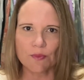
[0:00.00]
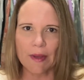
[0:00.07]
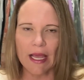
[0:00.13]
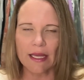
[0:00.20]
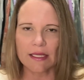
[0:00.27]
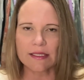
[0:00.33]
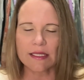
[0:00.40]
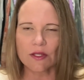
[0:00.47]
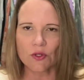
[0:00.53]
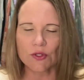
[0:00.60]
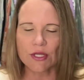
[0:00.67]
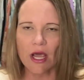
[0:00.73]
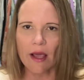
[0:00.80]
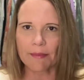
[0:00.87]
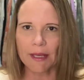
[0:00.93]
back is either
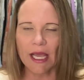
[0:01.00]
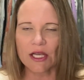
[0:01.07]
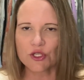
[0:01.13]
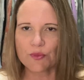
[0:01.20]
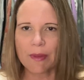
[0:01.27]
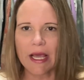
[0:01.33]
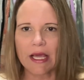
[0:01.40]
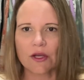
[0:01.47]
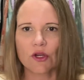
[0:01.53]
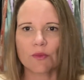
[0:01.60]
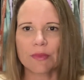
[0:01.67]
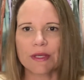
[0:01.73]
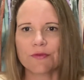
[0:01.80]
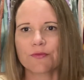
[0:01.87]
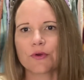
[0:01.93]
Top Cash Back or
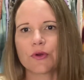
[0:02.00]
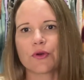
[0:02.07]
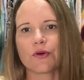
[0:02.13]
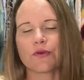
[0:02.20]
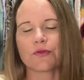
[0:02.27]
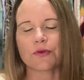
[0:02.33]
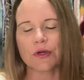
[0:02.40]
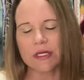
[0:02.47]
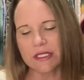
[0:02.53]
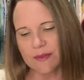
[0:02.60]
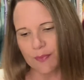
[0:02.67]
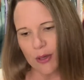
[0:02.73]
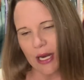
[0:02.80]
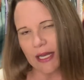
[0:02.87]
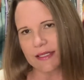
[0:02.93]
Be Frugal for
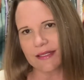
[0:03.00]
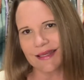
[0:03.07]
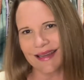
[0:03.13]
Express.